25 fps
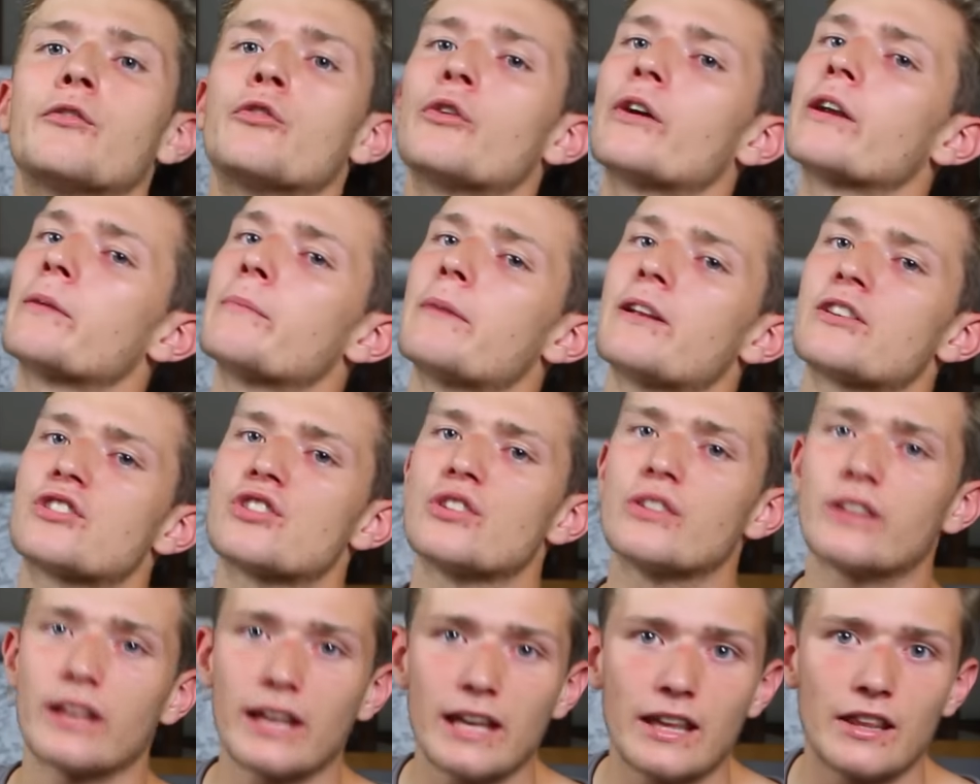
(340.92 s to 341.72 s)
I've already
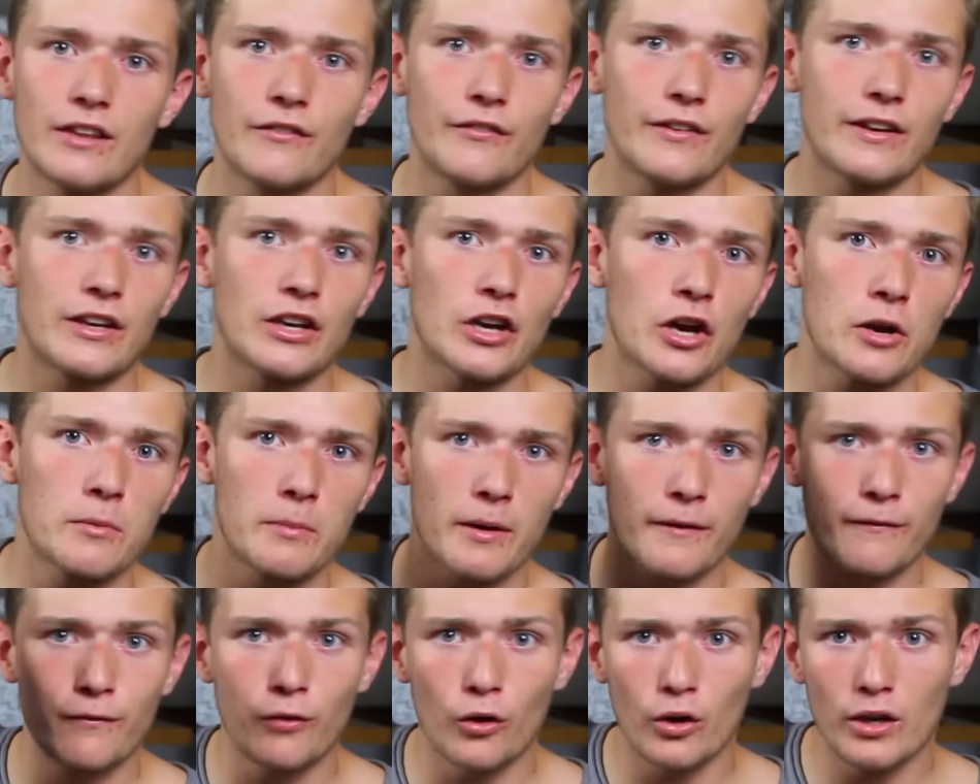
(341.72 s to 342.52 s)
mentioned in the video,
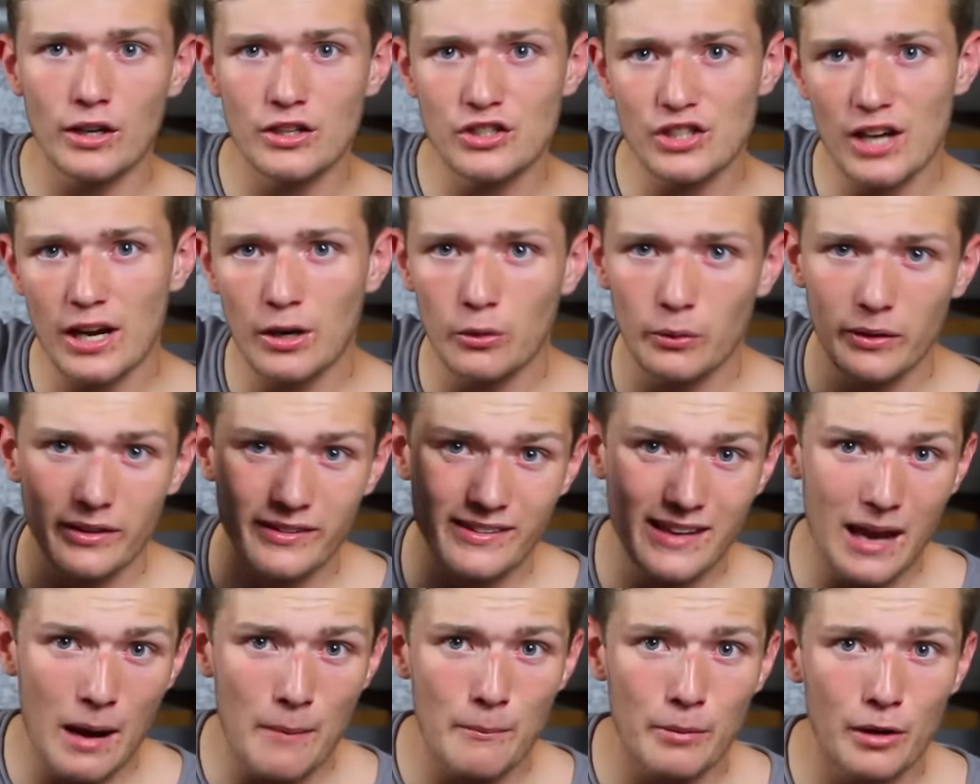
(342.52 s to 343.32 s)
my vlogging channel is
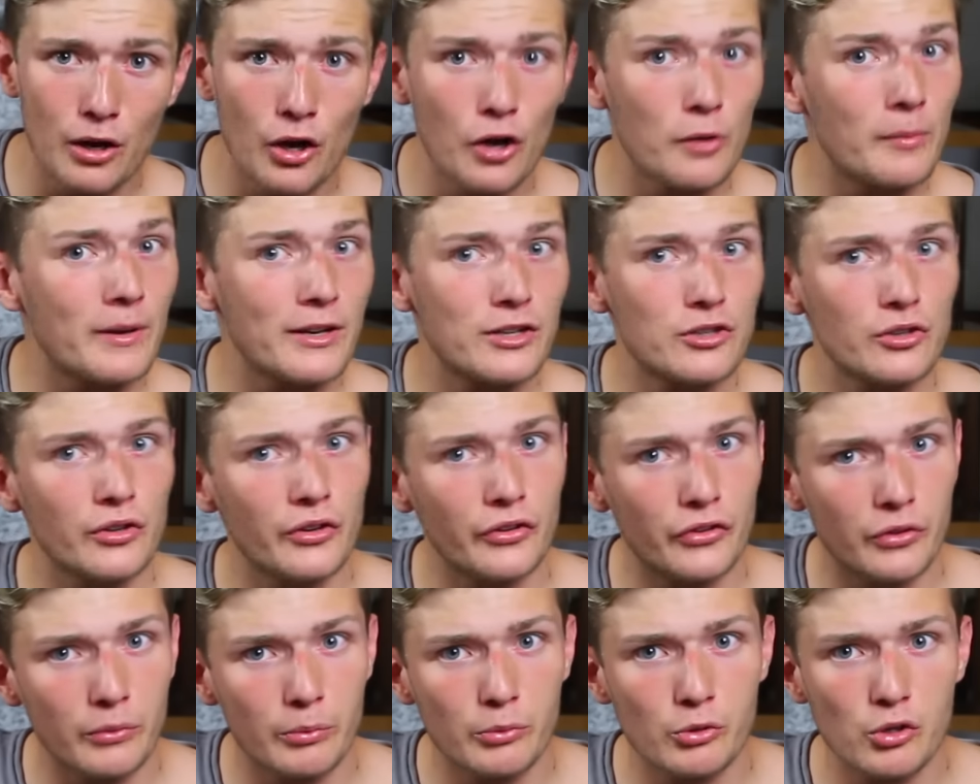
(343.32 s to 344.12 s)
down below. Make sure
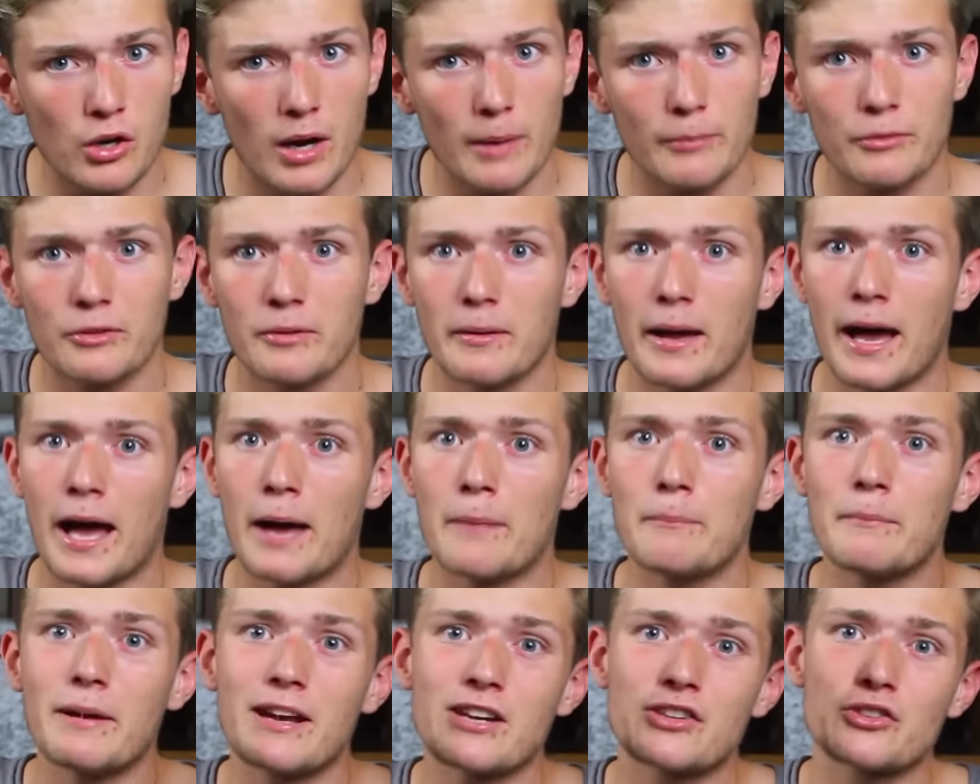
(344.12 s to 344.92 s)
you subscribe to
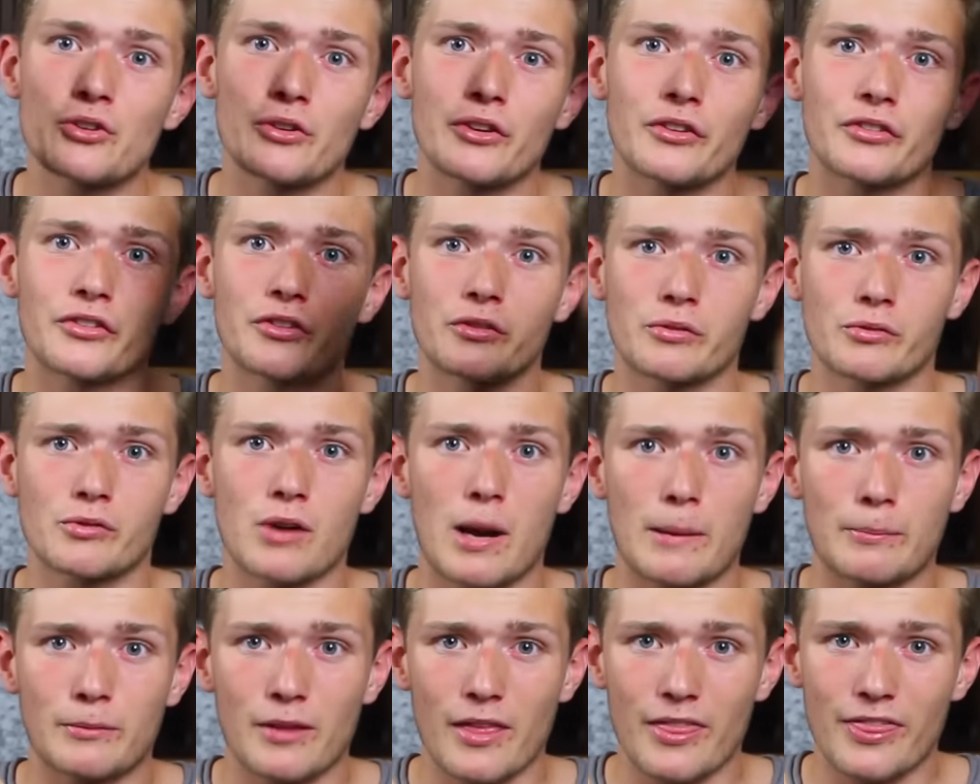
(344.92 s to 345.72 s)
that. Make sure you're
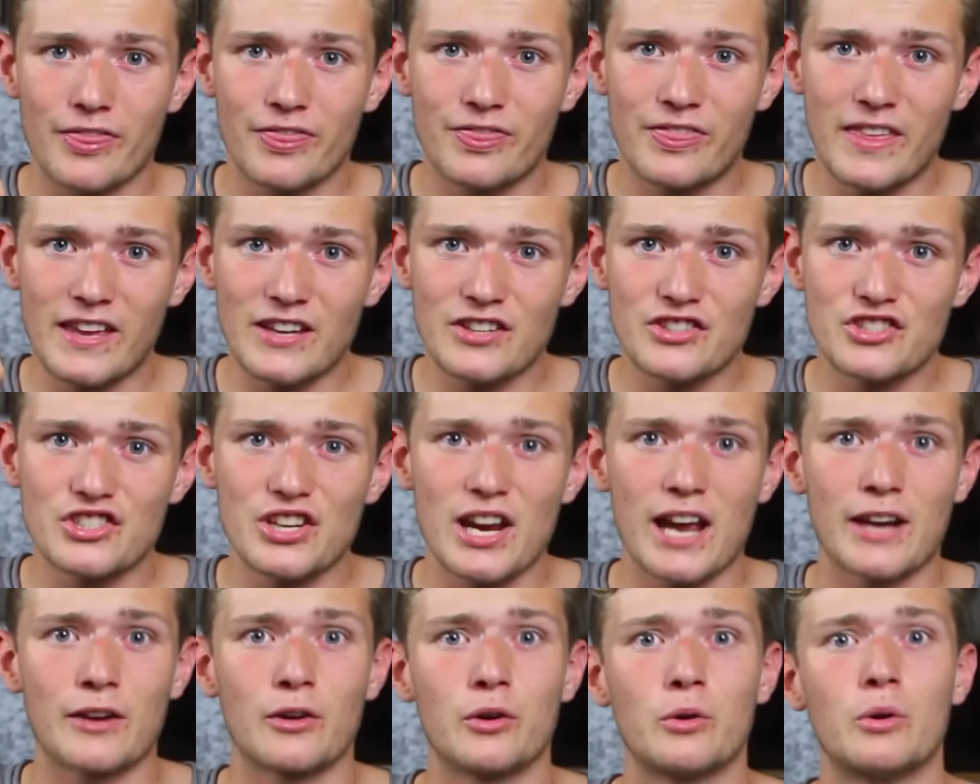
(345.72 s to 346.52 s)
subscribed to this
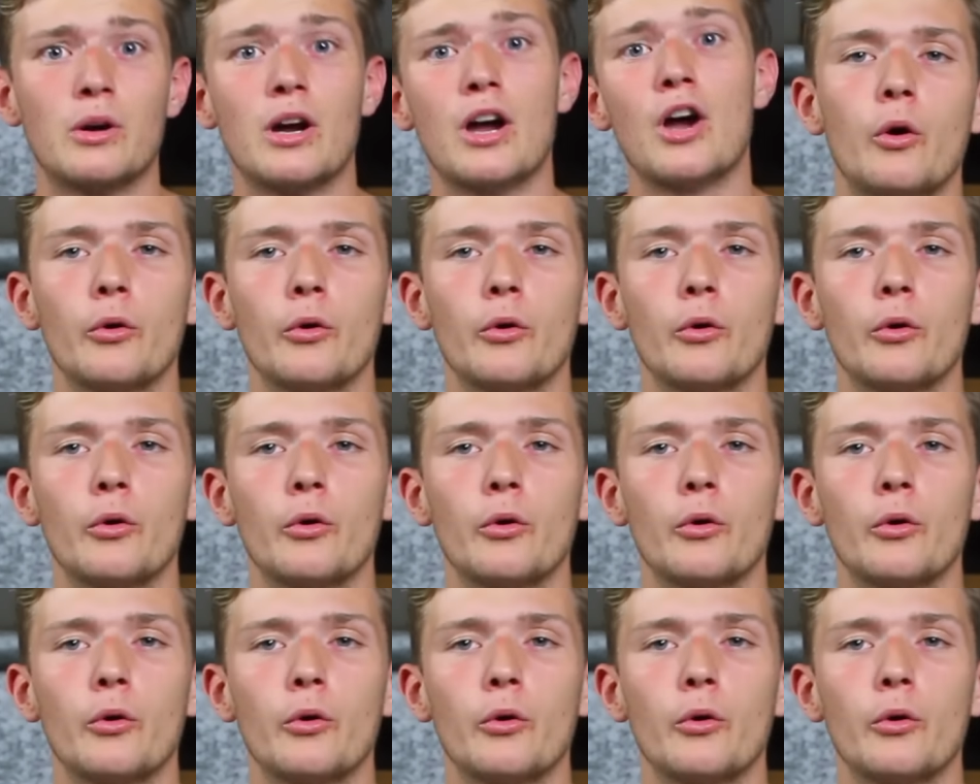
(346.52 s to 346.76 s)
channel.